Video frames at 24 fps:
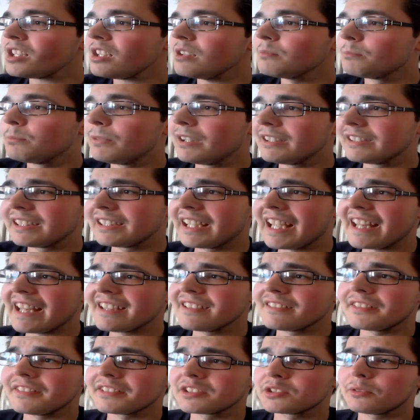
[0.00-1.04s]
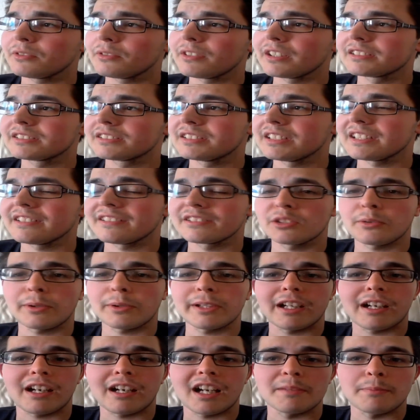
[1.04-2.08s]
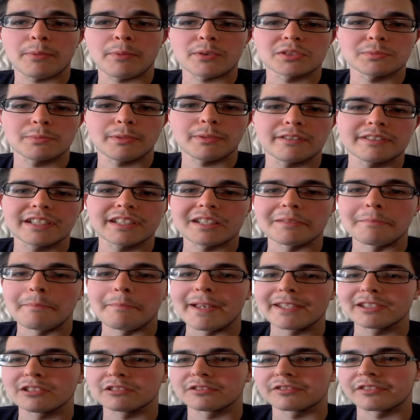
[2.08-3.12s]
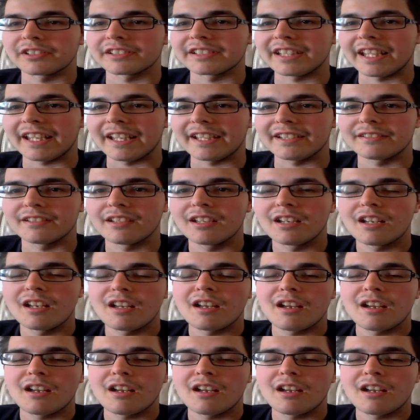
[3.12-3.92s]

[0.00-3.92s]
But again, there's quite a high possibility that The Miz will retain.